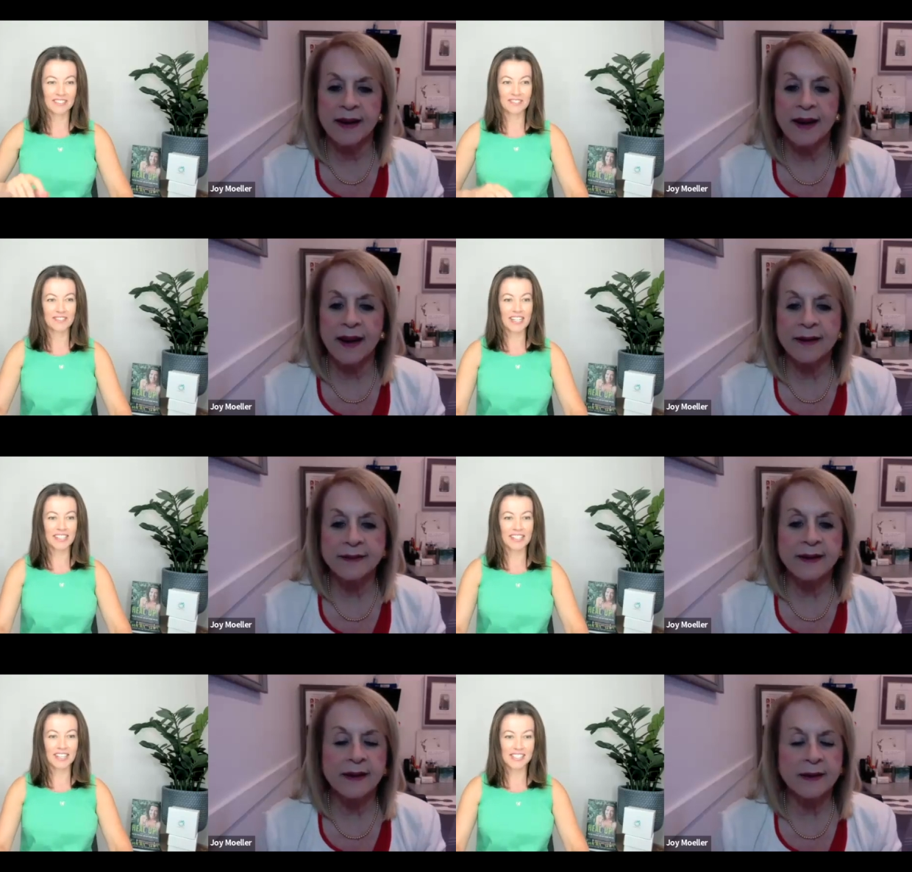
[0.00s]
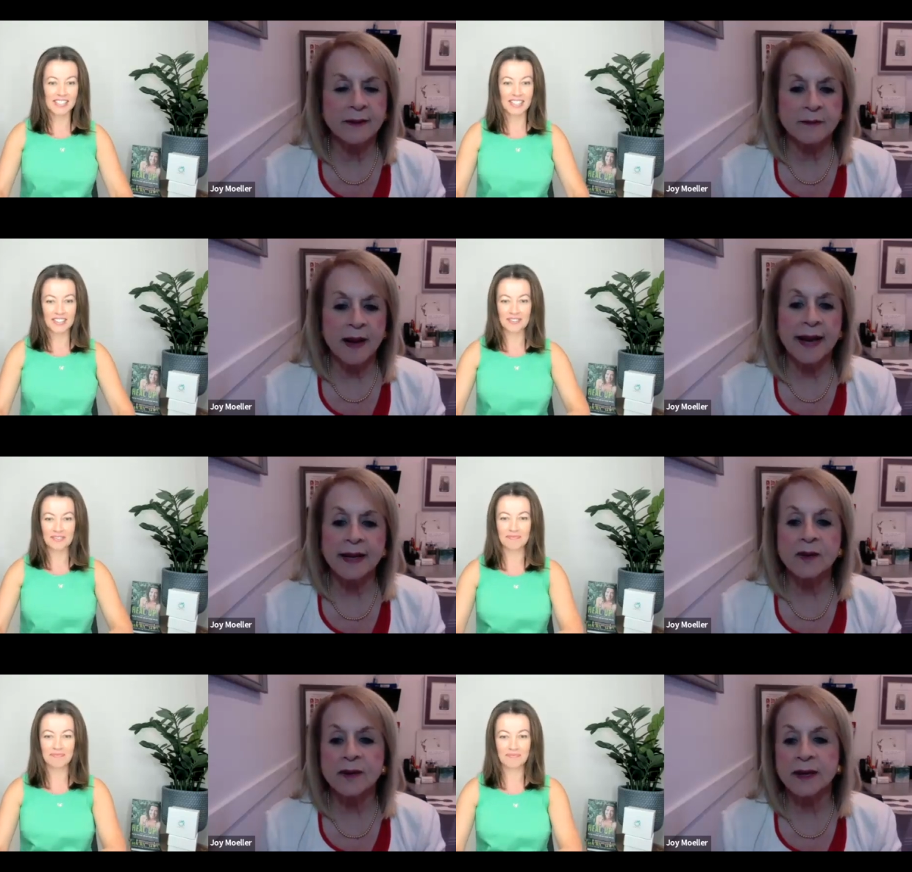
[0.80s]
Speaker 1: And uh,
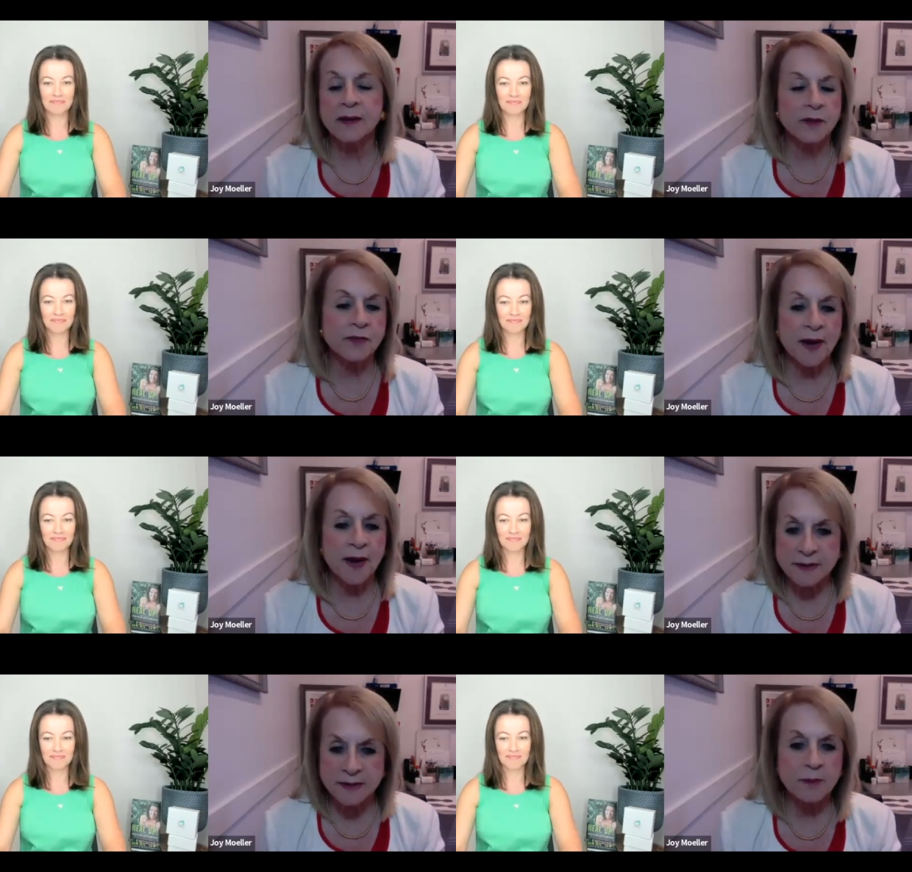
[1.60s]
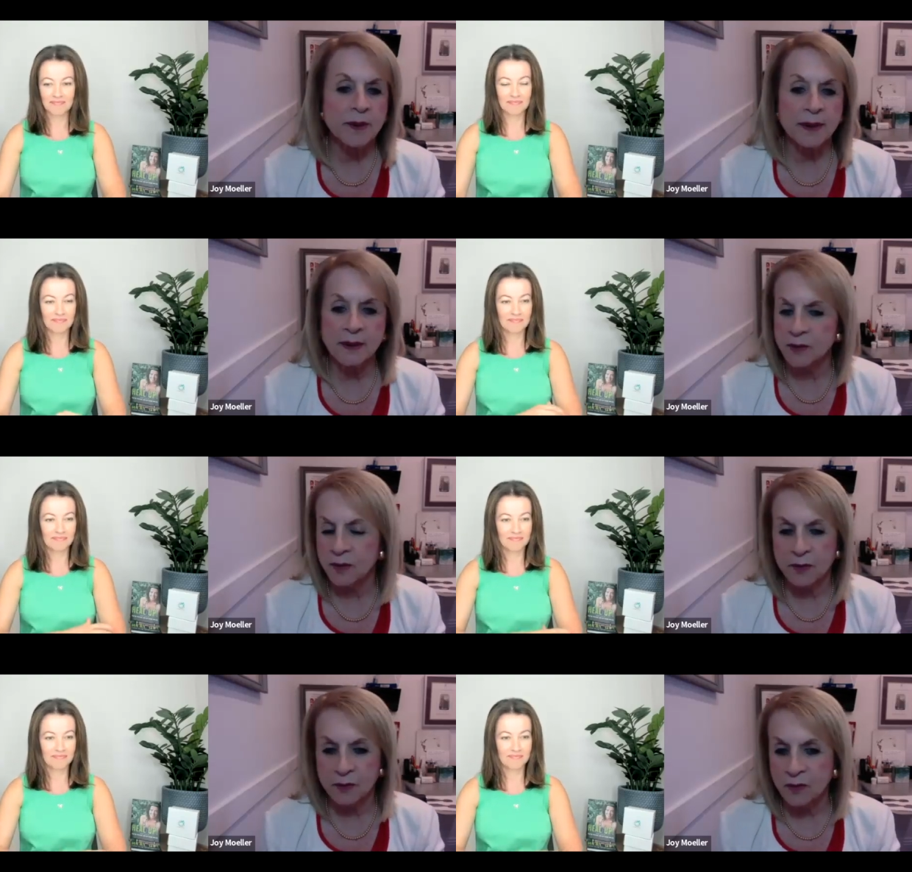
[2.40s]
I could either find somebody in
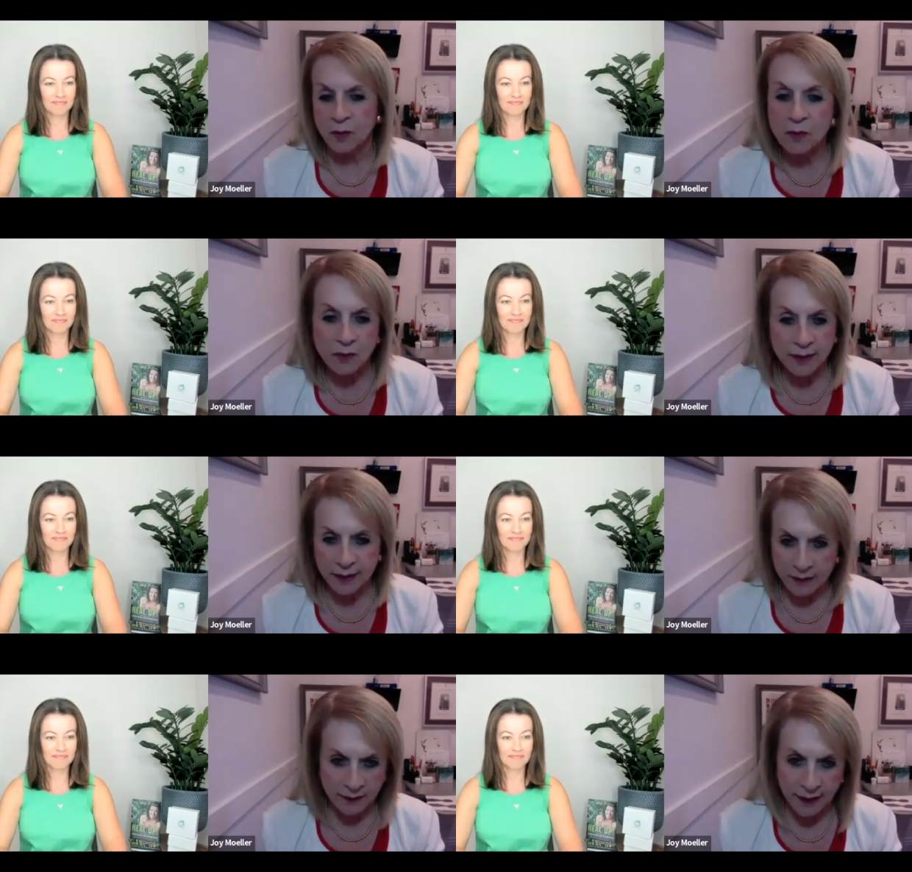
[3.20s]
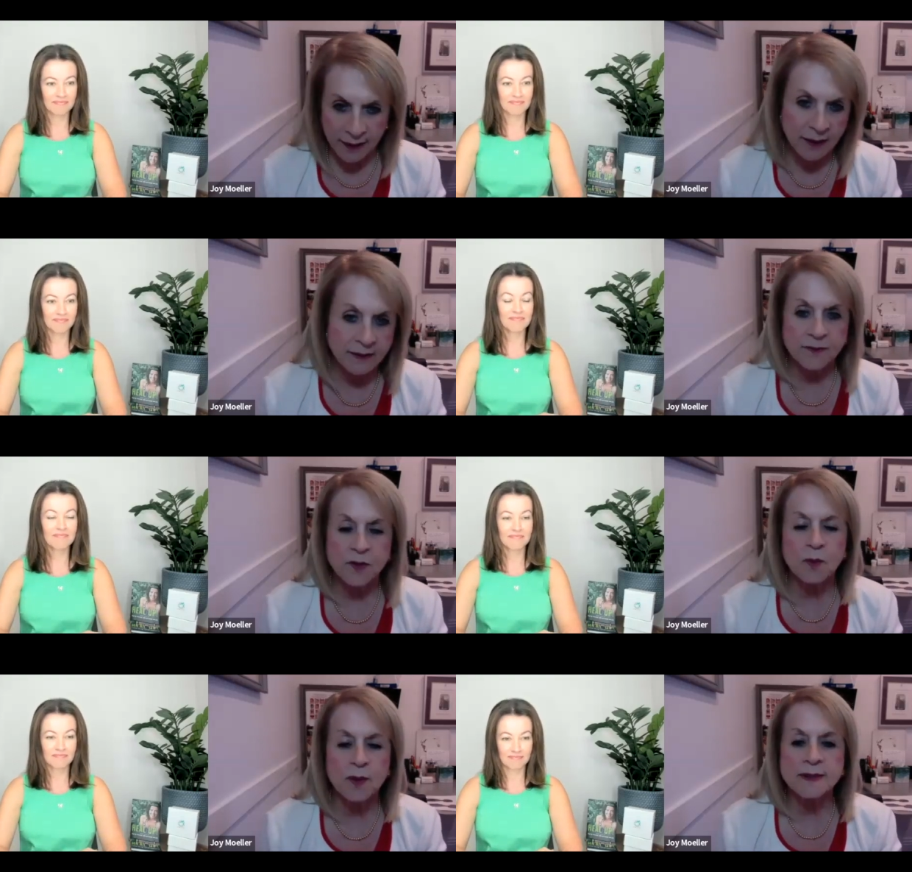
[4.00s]
your local area if
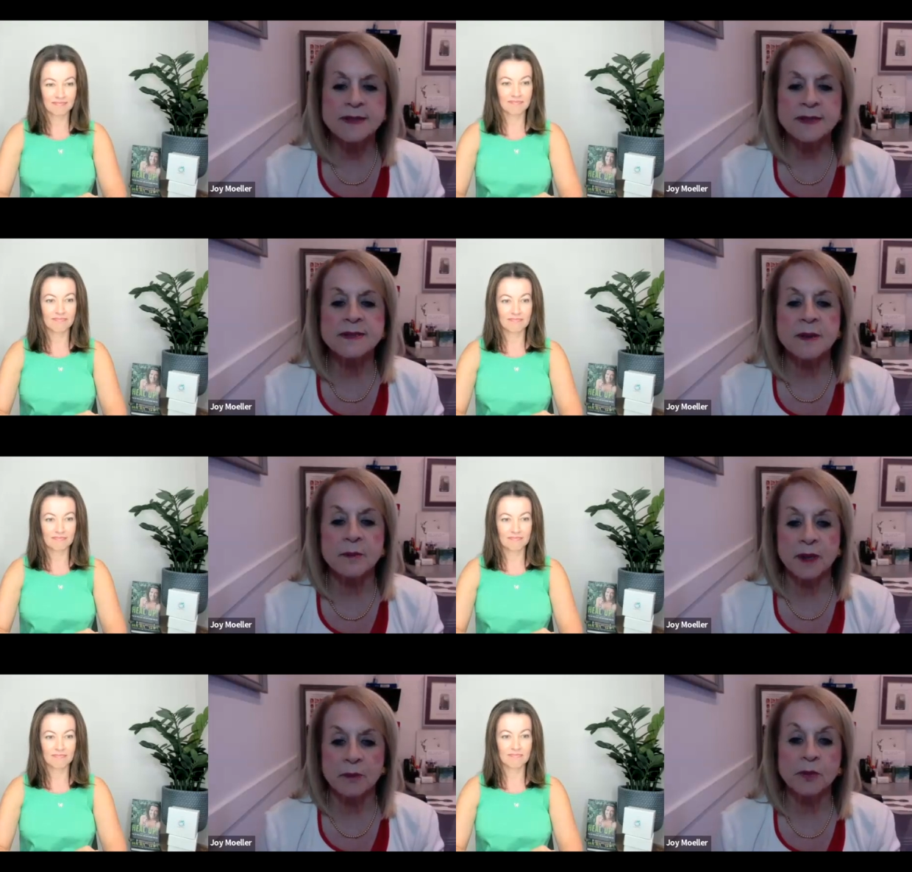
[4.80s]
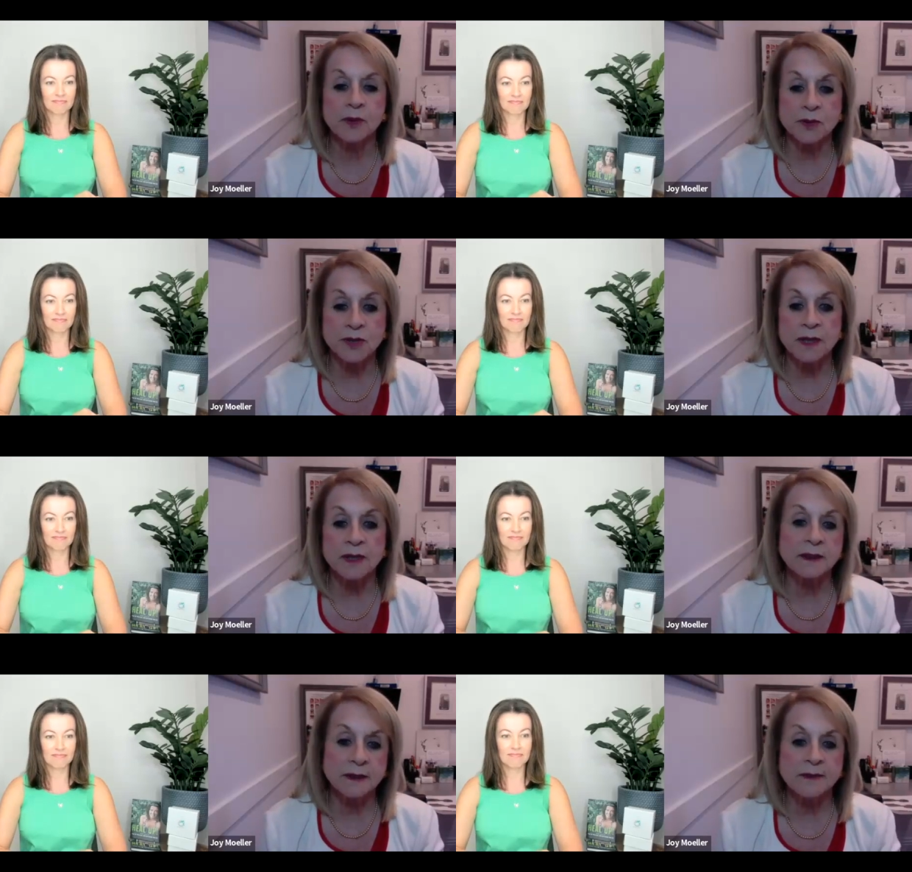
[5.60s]
you want to see somebody in
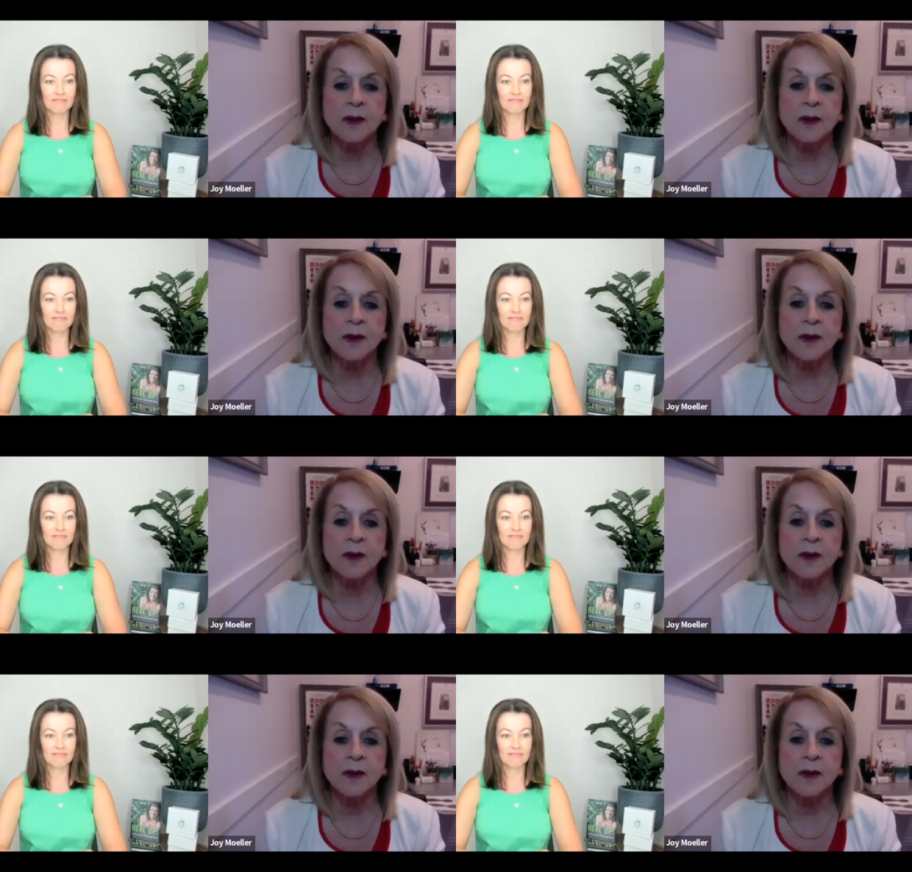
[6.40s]
person,